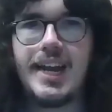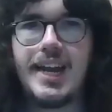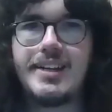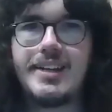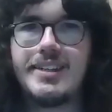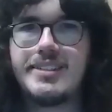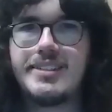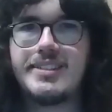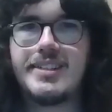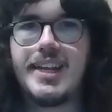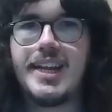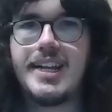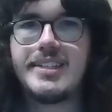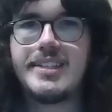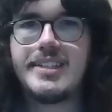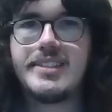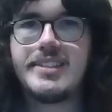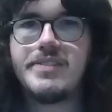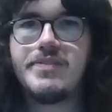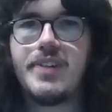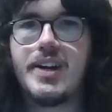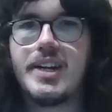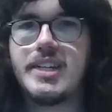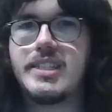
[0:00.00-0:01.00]
And as
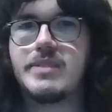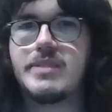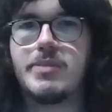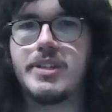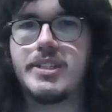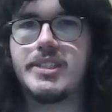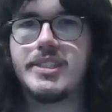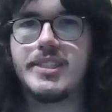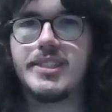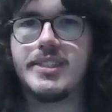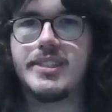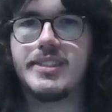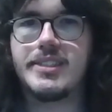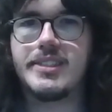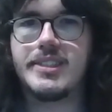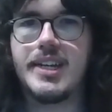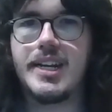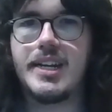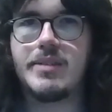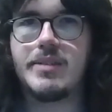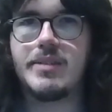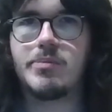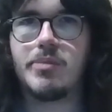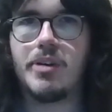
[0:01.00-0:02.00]
the Vice President
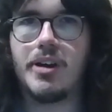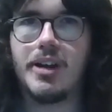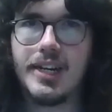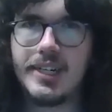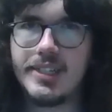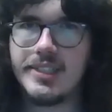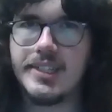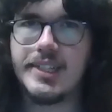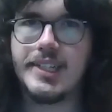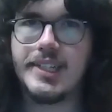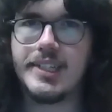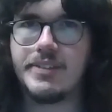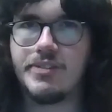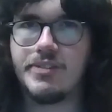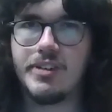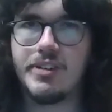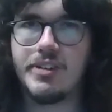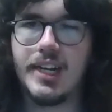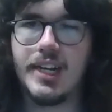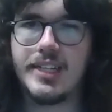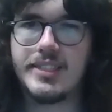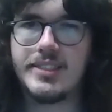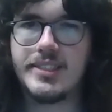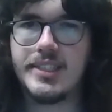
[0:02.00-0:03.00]
and Product Lead for
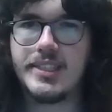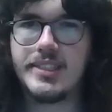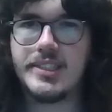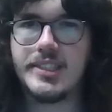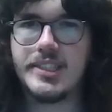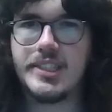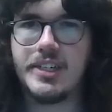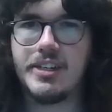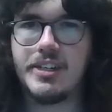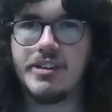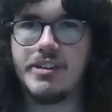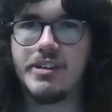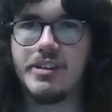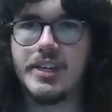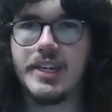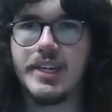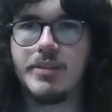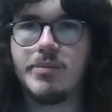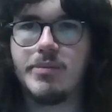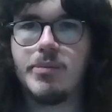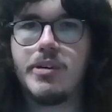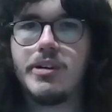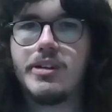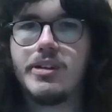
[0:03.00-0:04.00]
Elastic
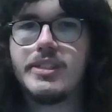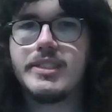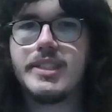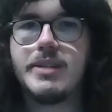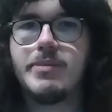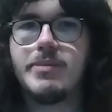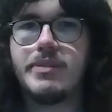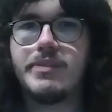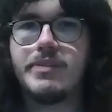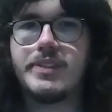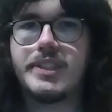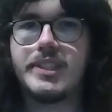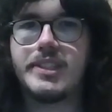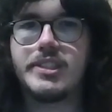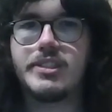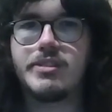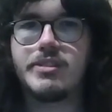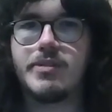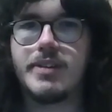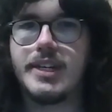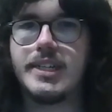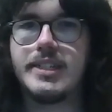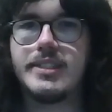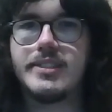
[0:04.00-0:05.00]
Security, what are some of the
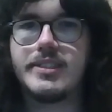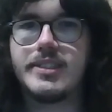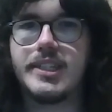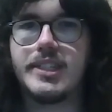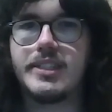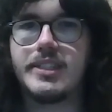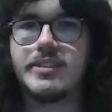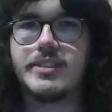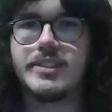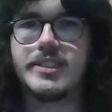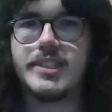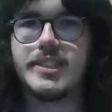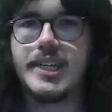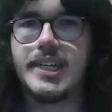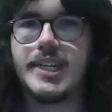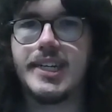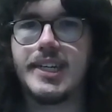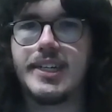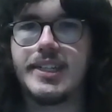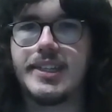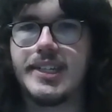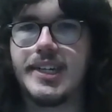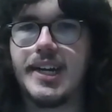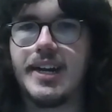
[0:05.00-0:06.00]
trends that you're
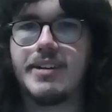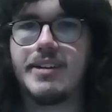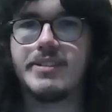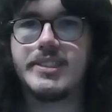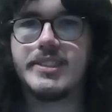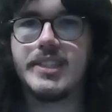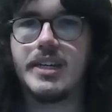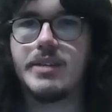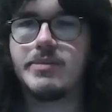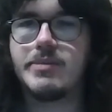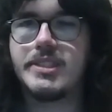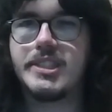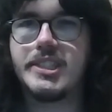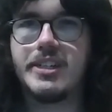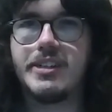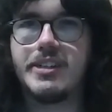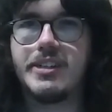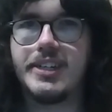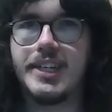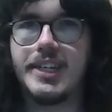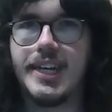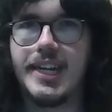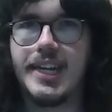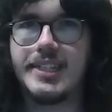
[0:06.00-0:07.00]
seeing in the current
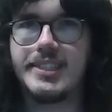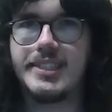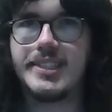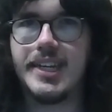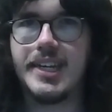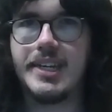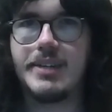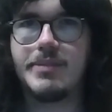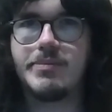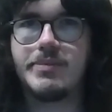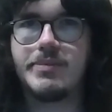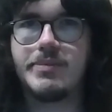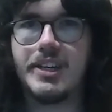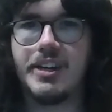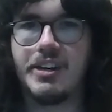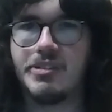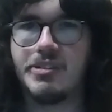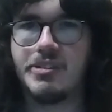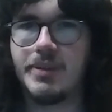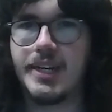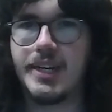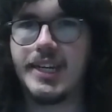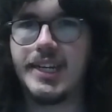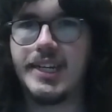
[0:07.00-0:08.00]
cybersecurity landscape
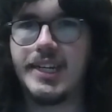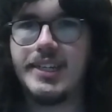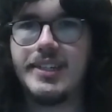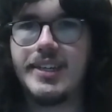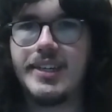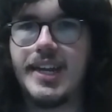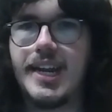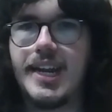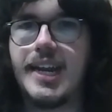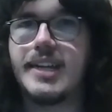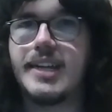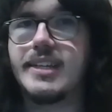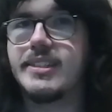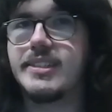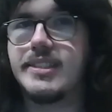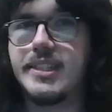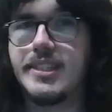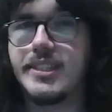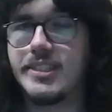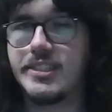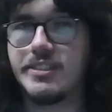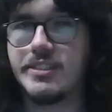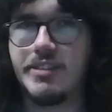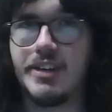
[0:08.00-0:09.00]
globally and
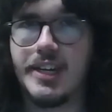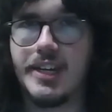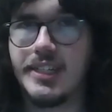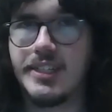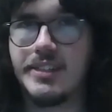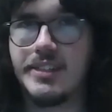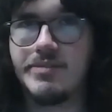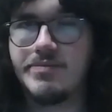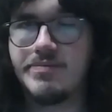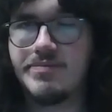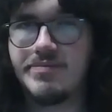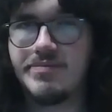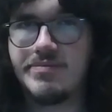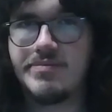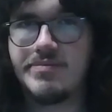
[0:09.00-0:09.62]
in Australia?